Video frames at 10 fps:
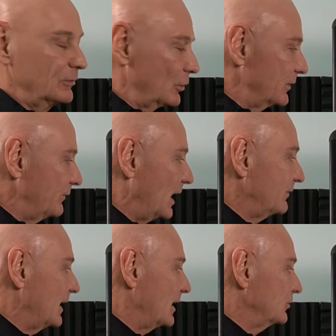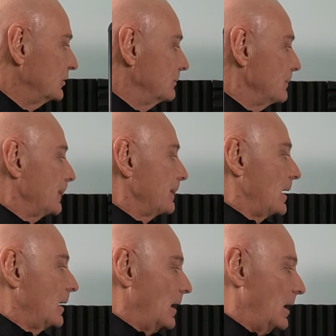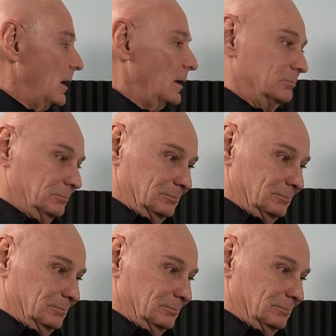35,000, uh,